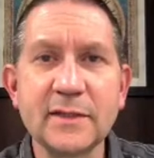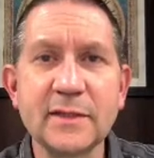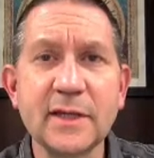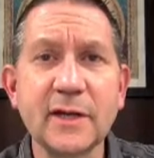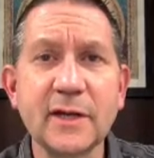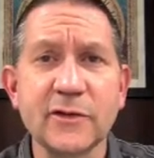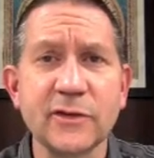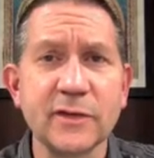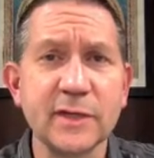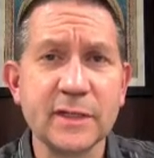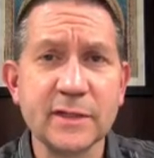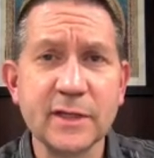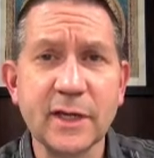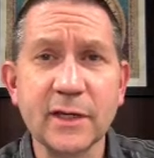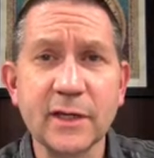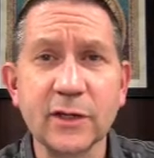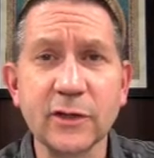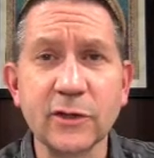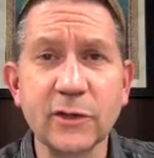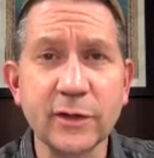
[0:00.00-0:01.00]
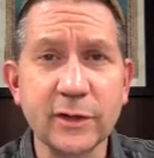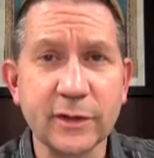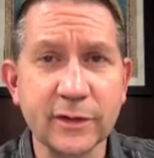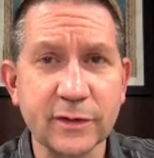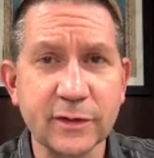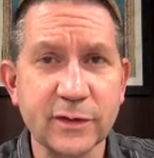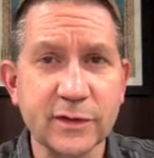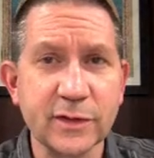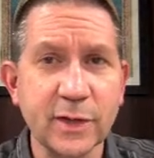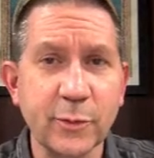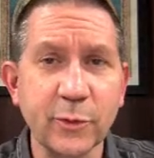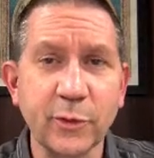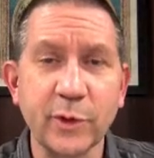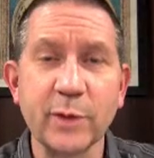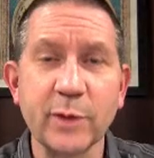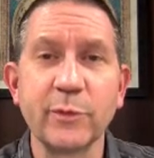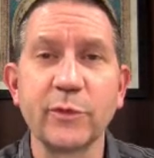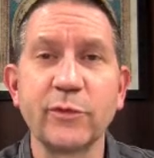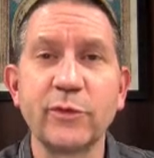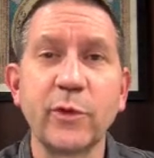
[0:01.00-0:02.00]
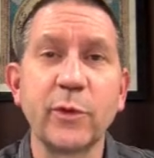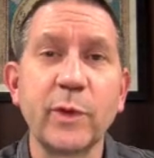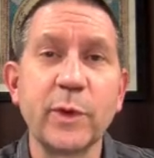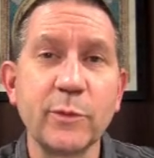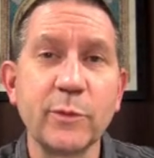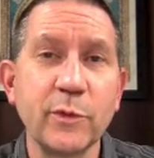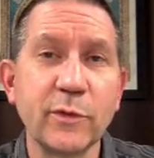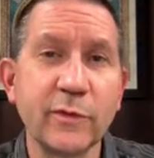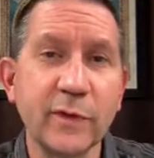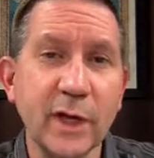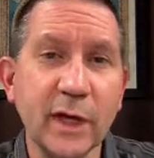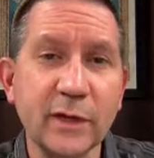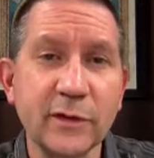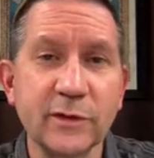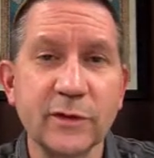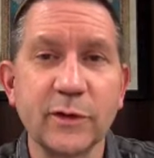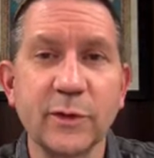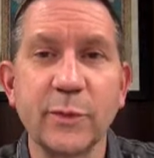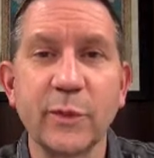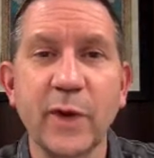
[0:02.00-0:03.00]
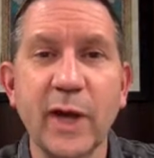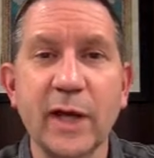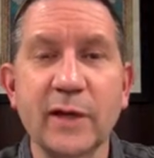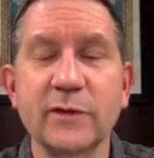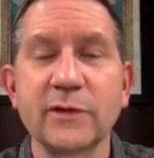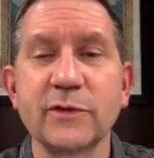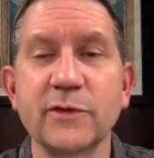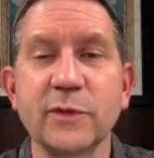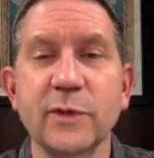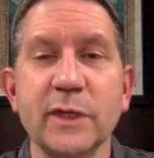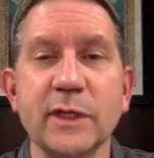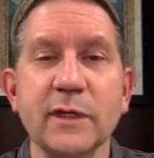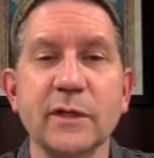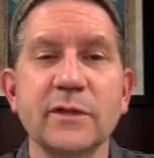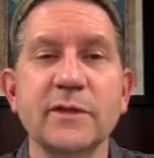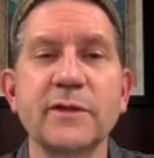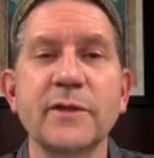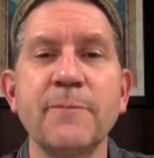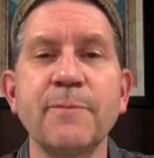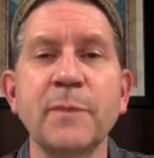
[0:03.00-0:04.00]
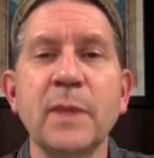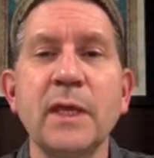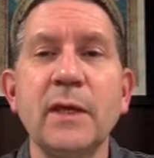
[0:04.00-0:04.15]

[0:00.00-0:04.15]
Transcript: actually take a look at the summary before we move on to the practice readings.